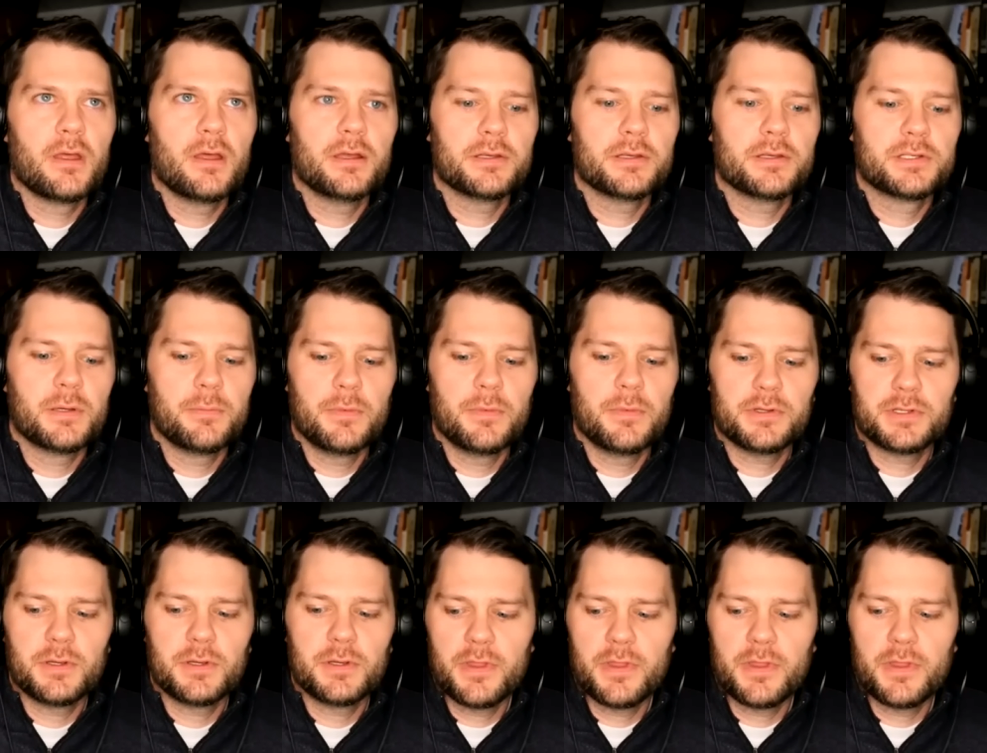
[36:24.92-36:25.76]
some
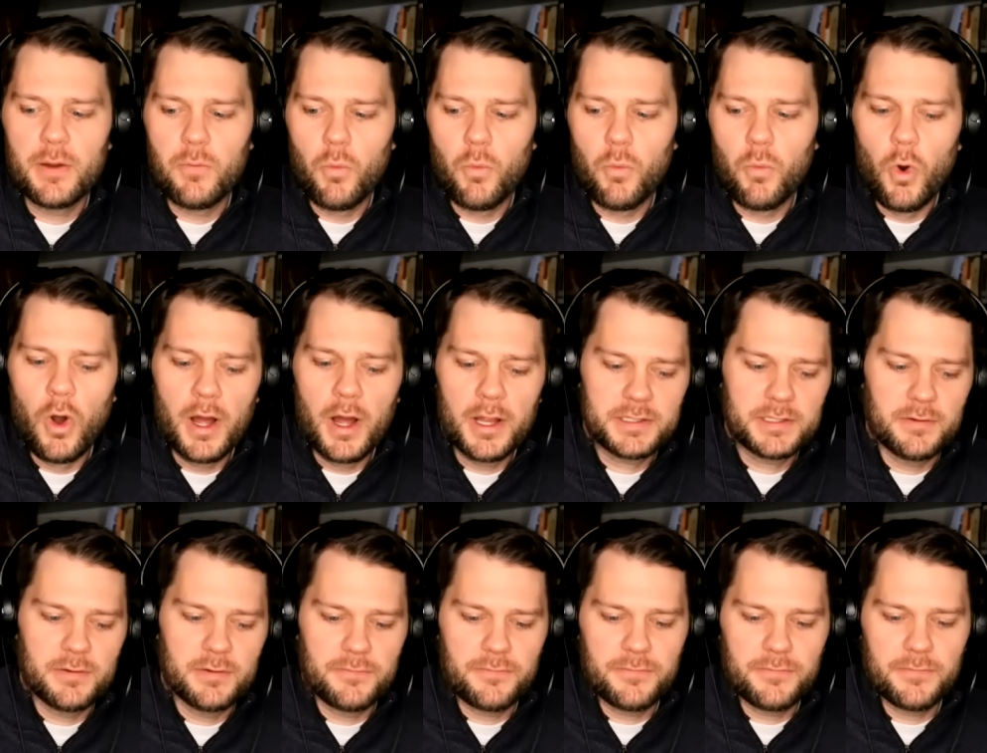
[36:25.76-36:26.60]
some of them want
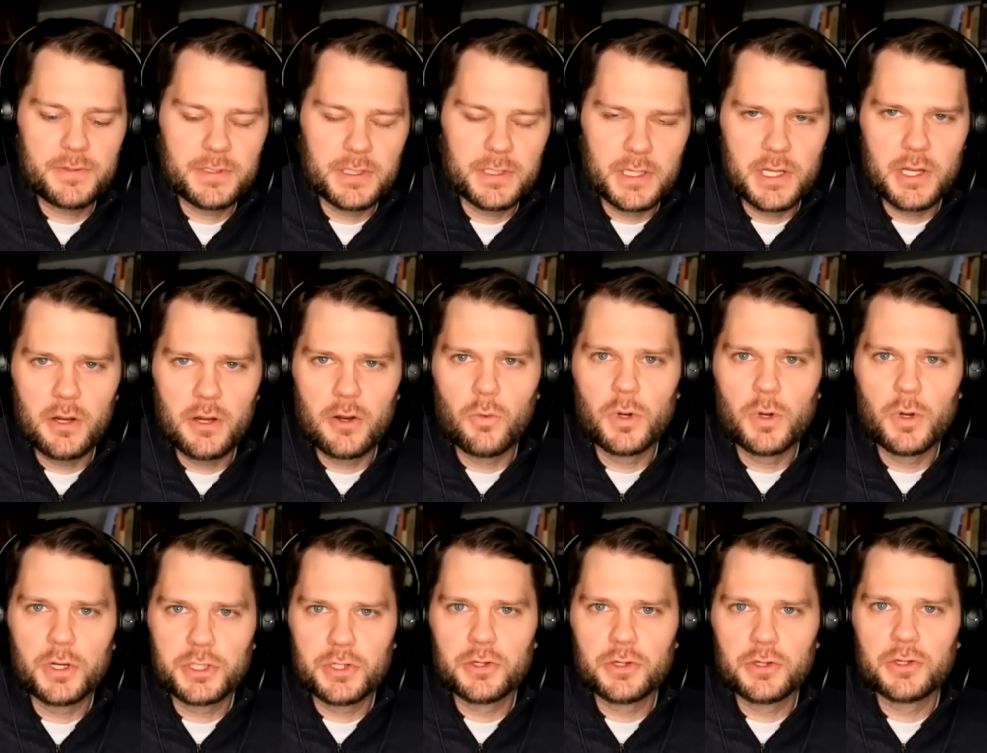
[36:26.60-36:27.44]
to to hear
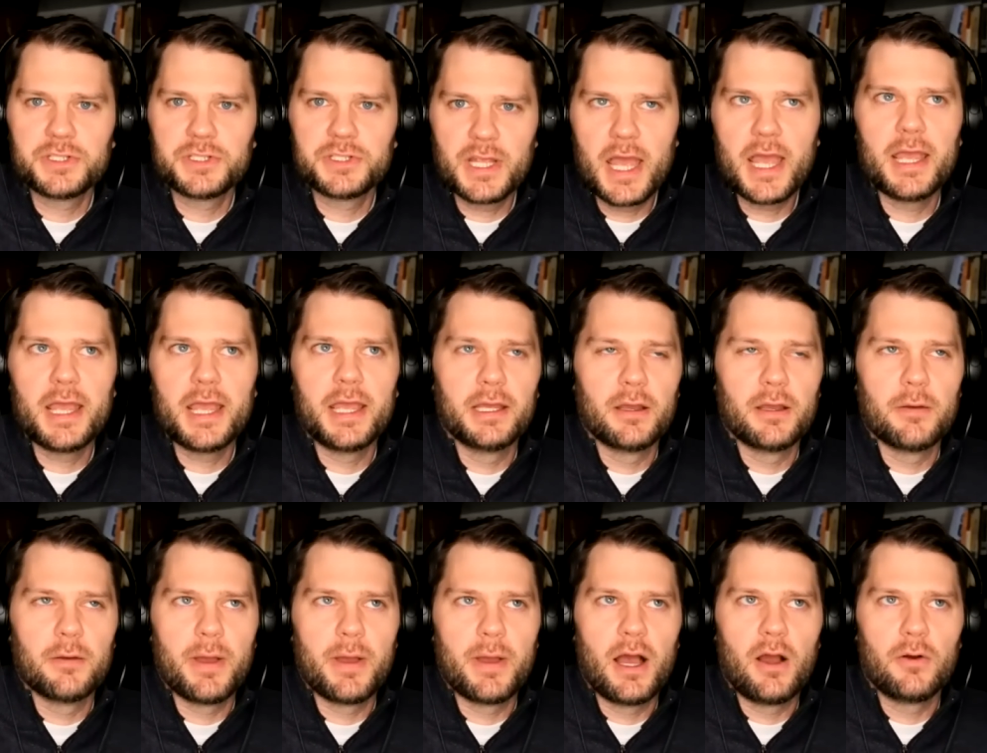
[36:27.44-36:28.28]
what you're saying
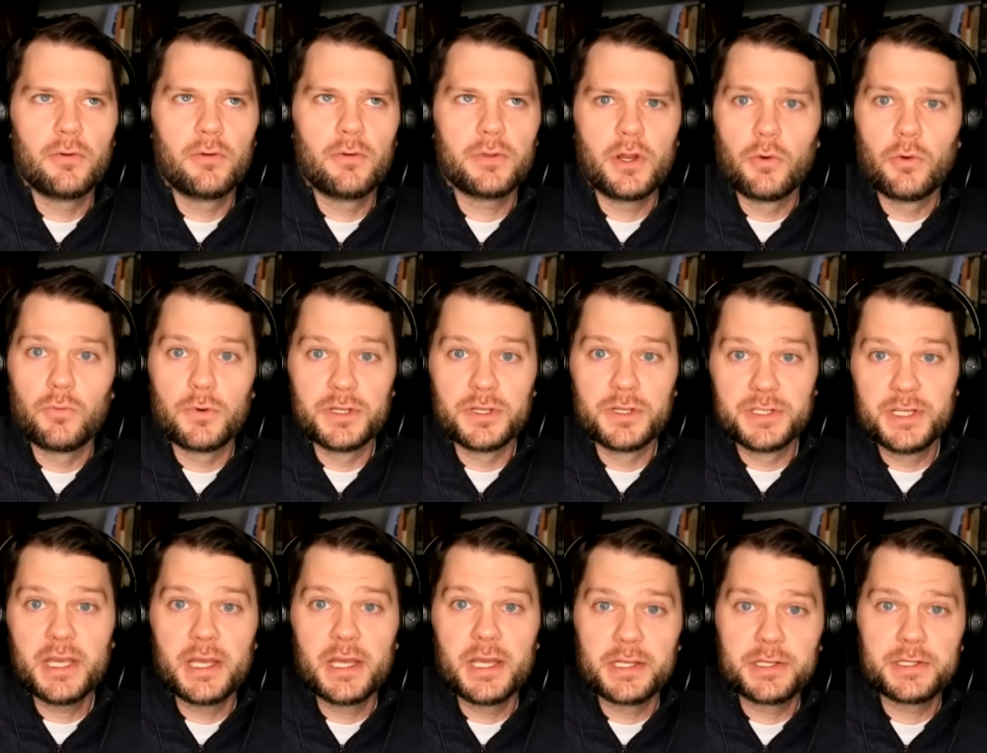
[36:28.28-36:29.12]
about you know
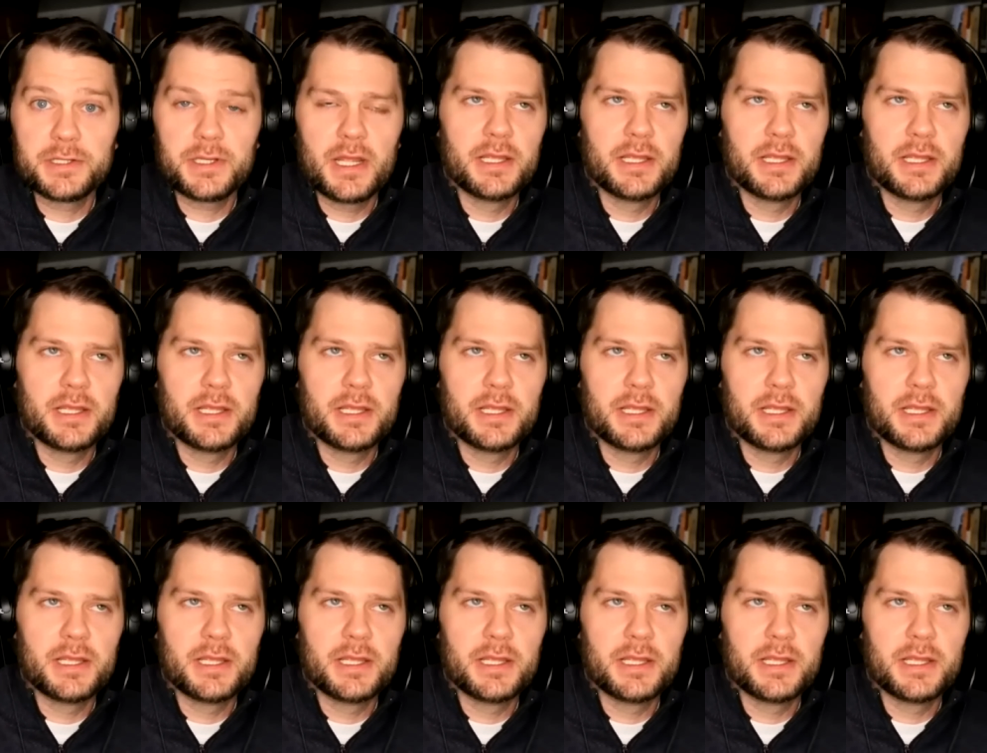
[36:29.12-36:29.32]
resist